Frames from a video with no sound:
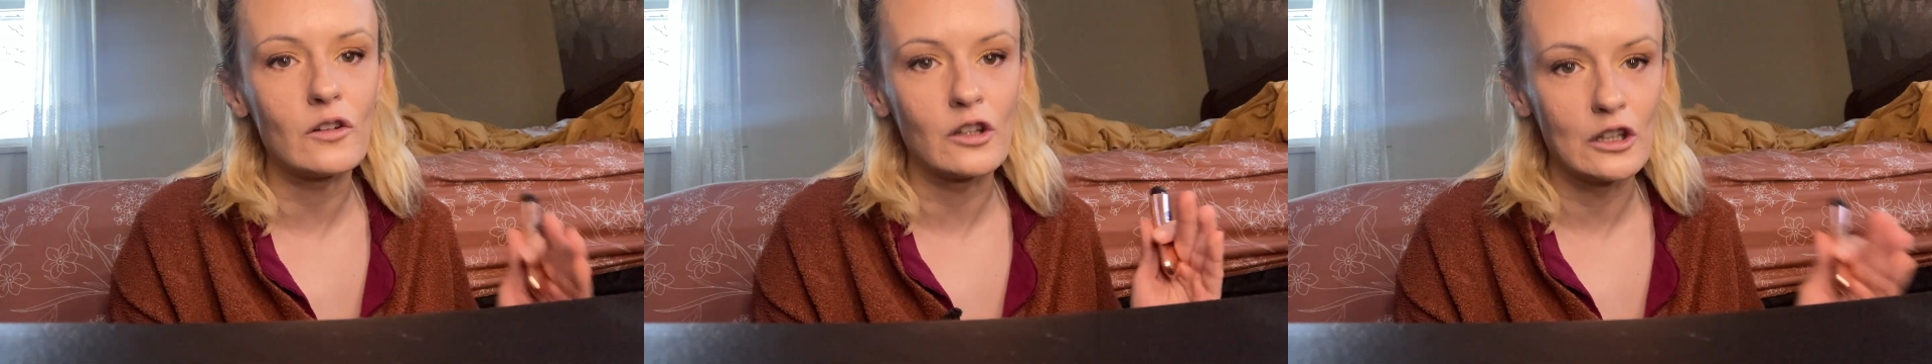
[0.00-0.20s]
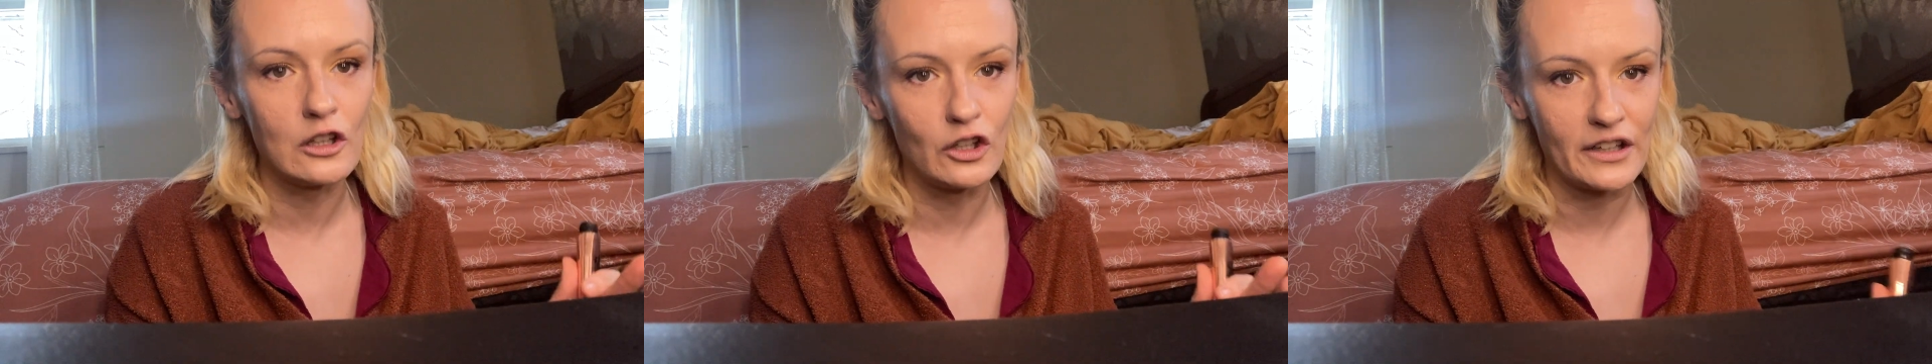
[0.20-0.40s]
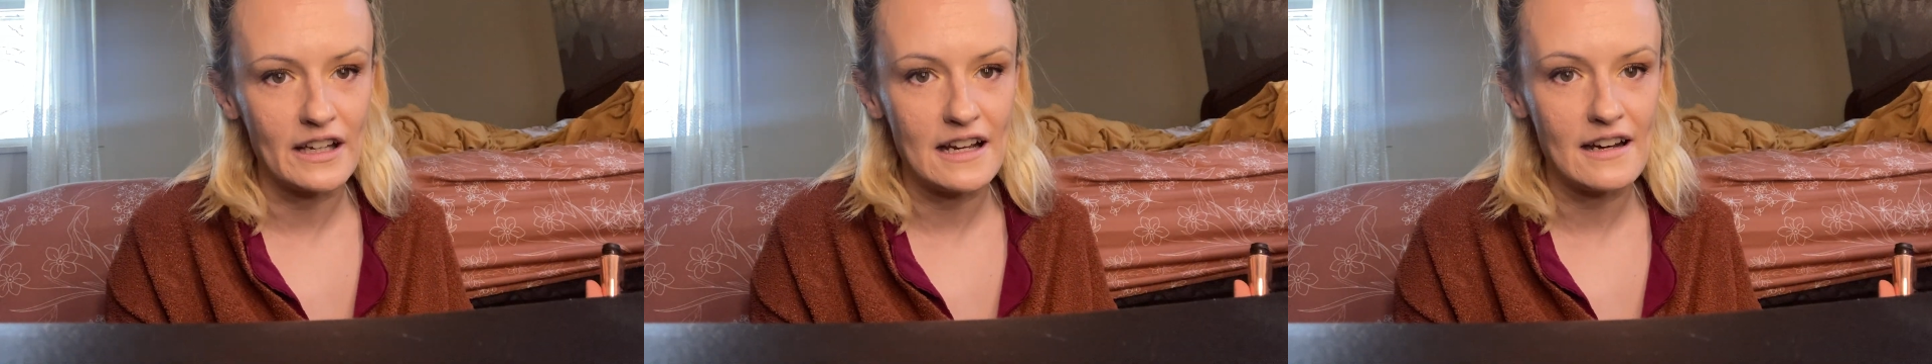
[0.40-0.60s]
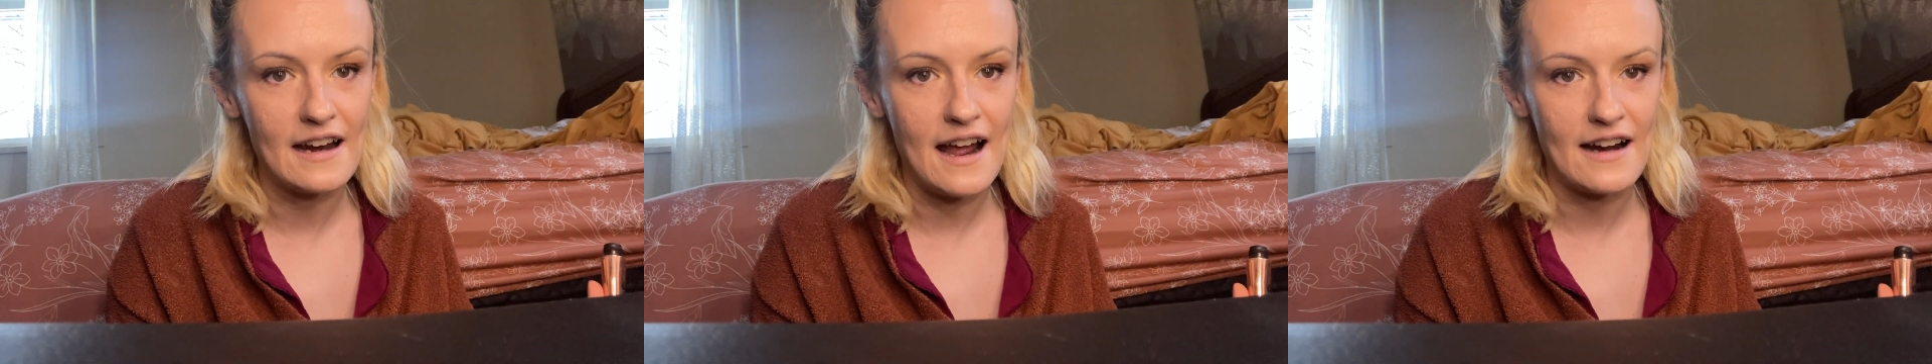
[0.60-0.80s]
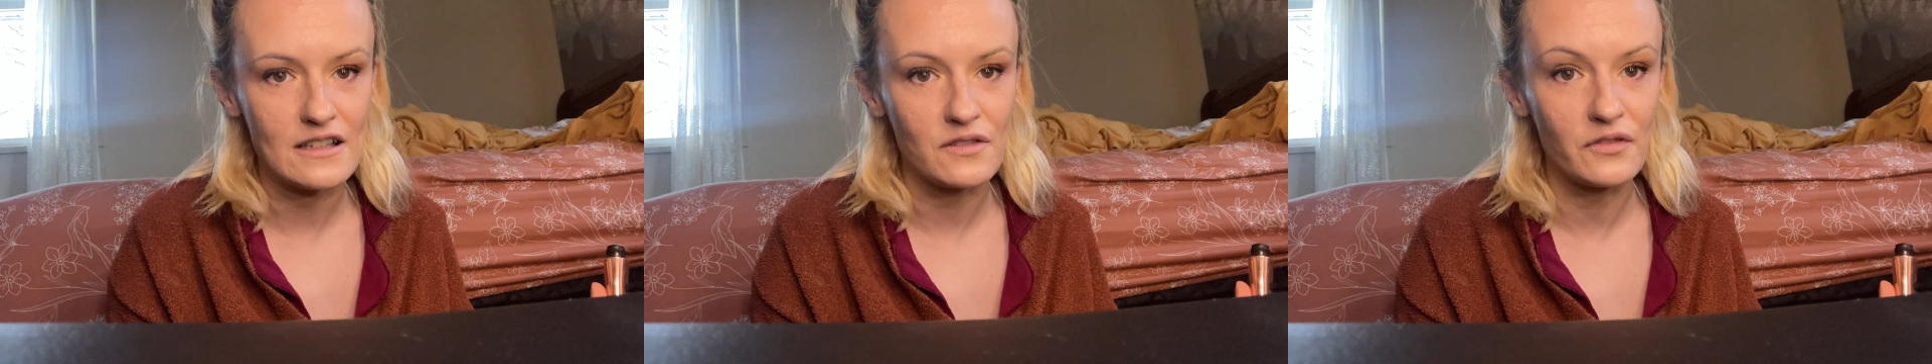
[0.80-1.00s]
looking
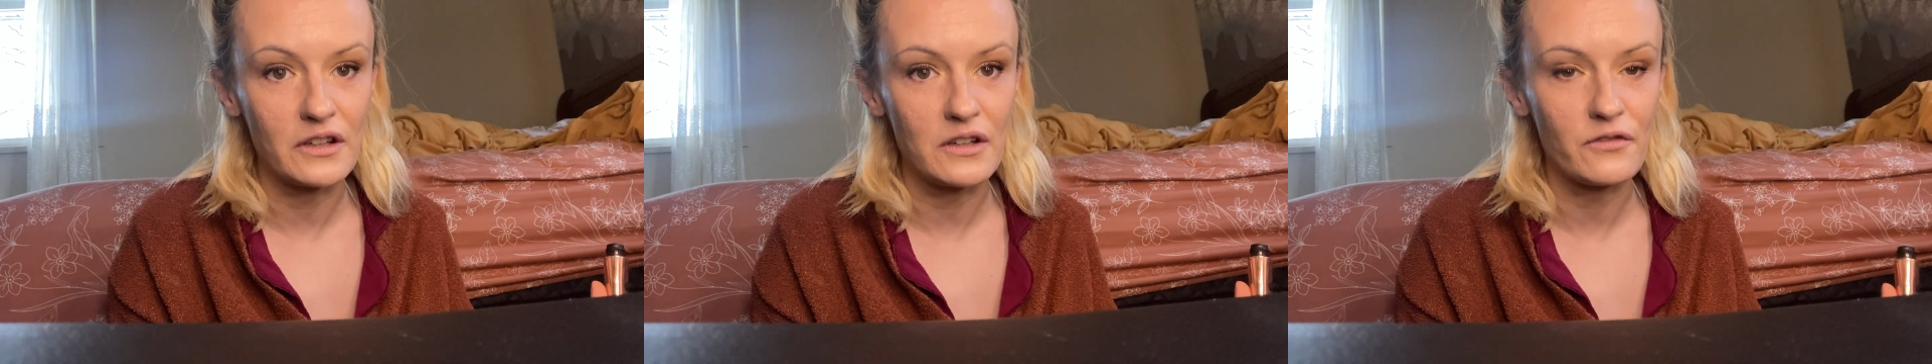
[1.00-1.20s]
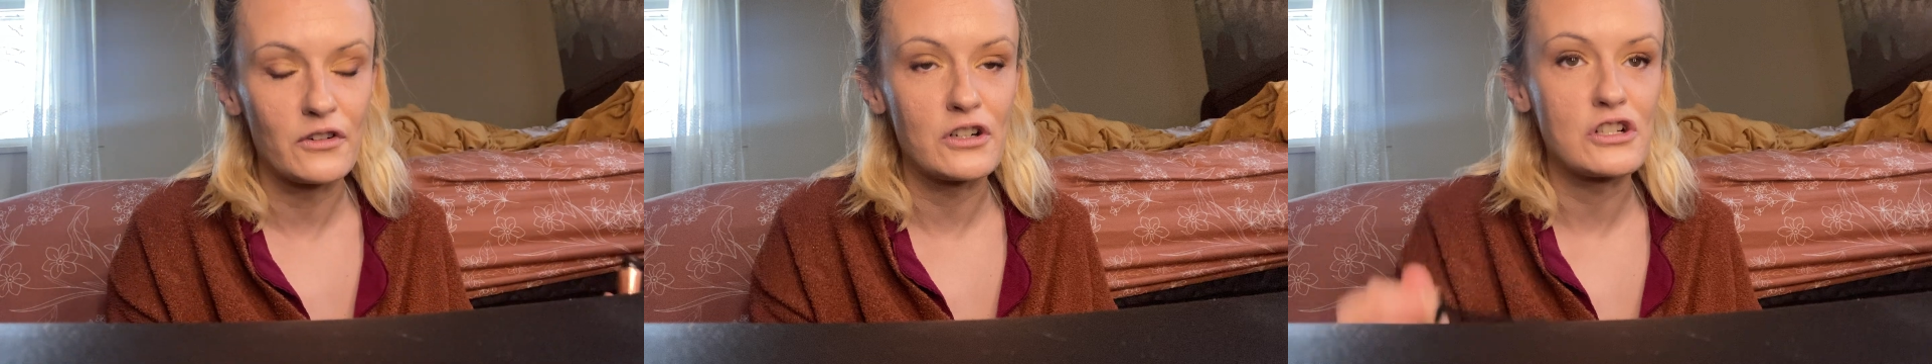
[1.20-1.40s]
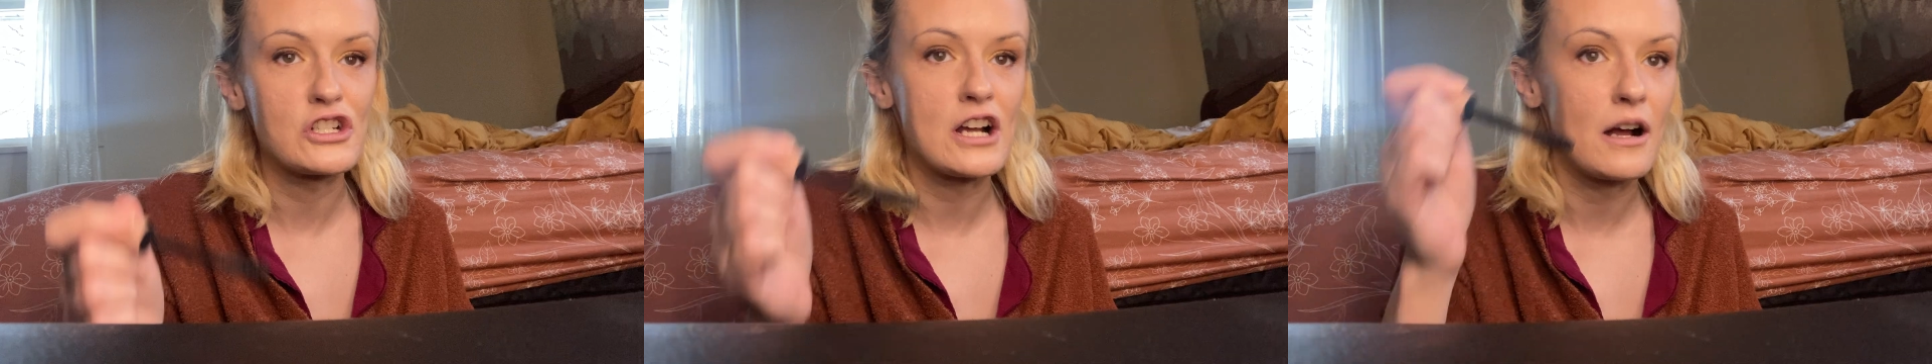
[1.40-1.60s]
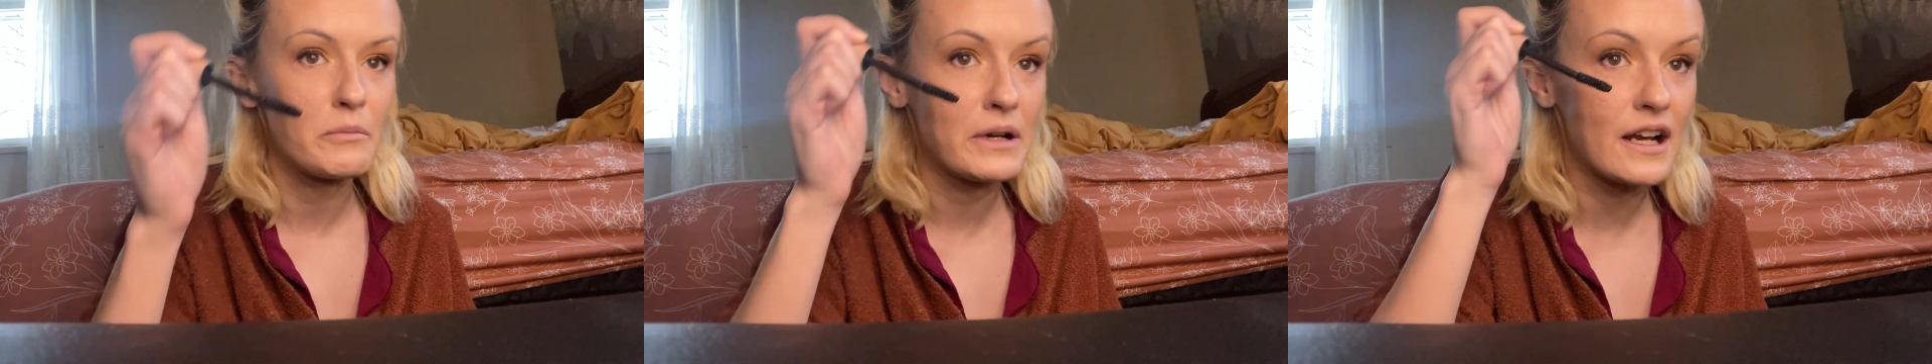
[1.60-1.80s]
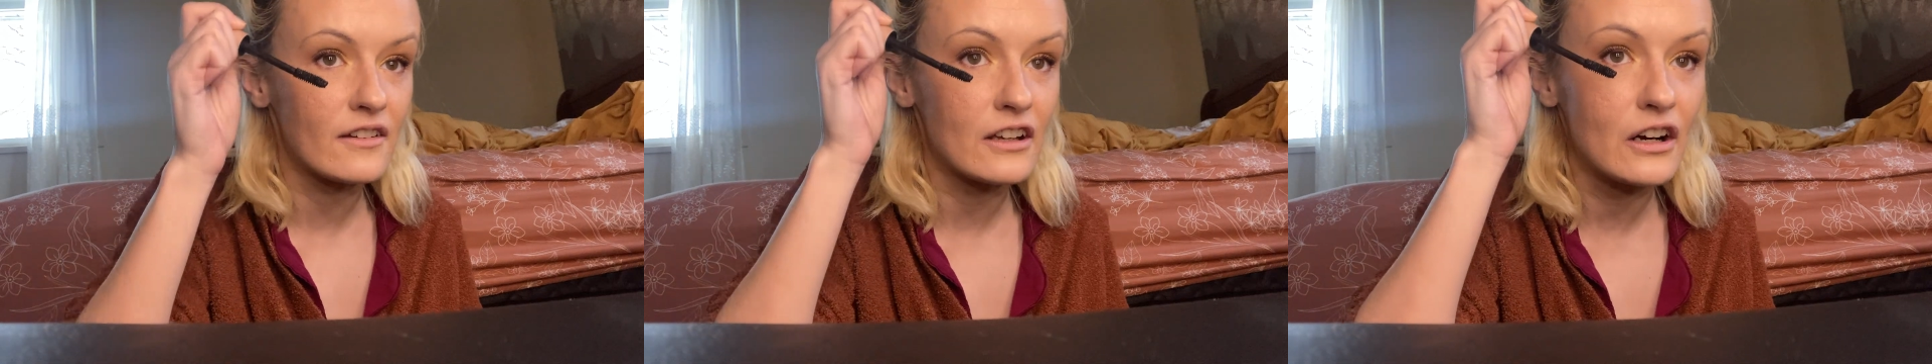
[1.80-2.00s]
actively for a job
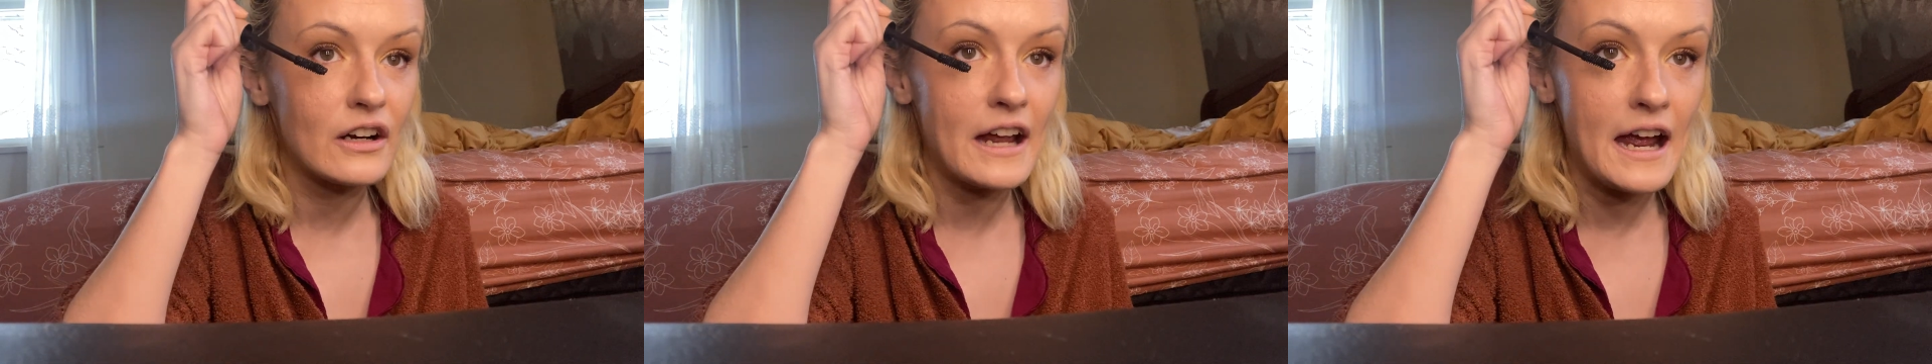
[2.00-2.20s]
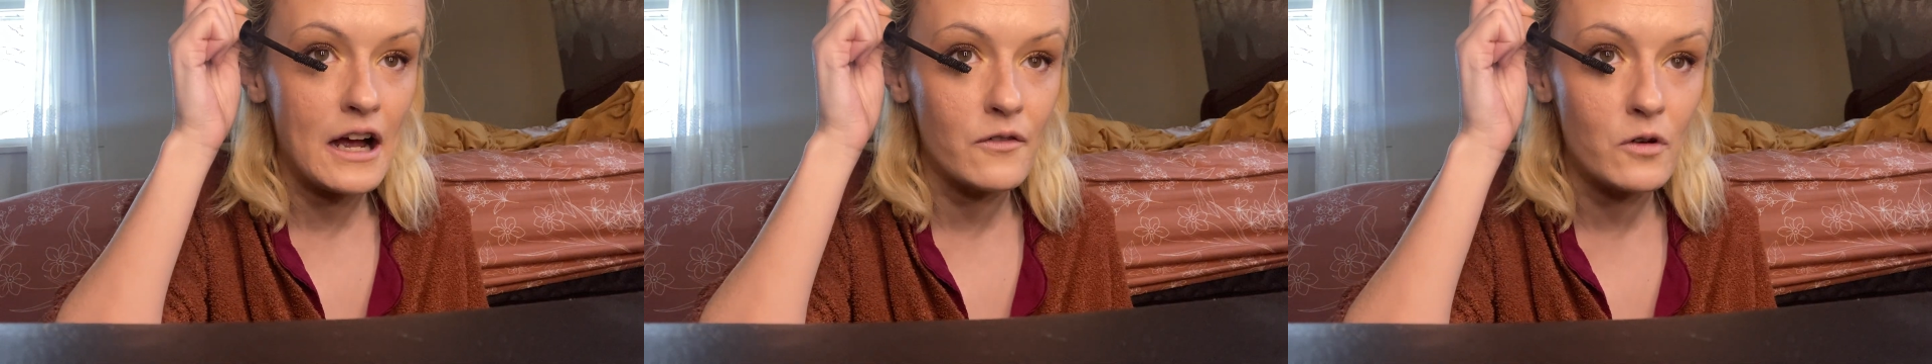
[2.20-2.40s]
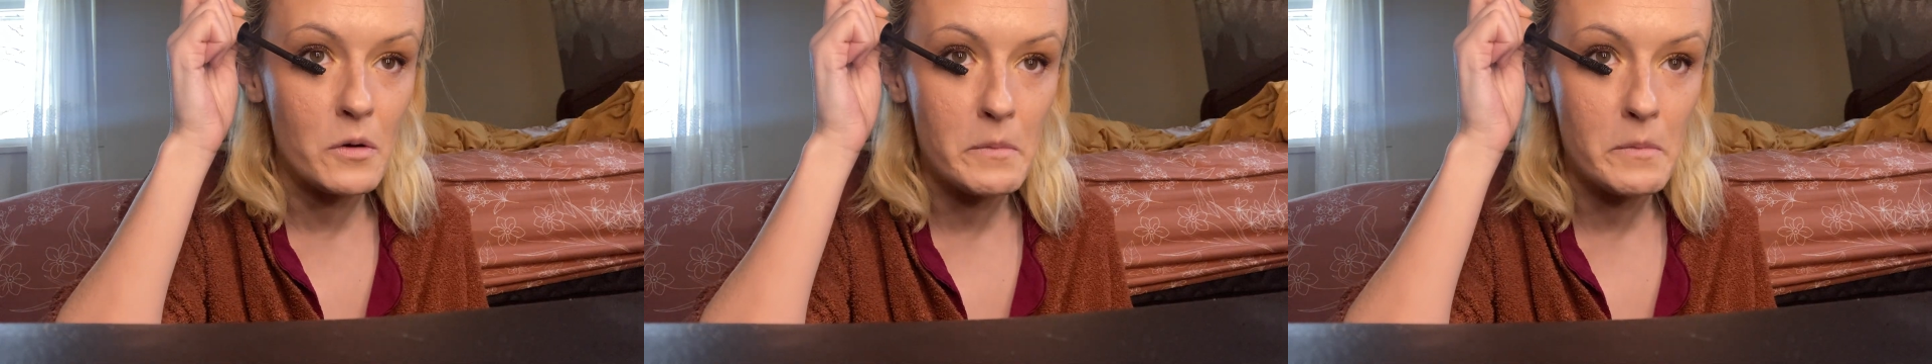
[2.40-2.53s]
because I already have one,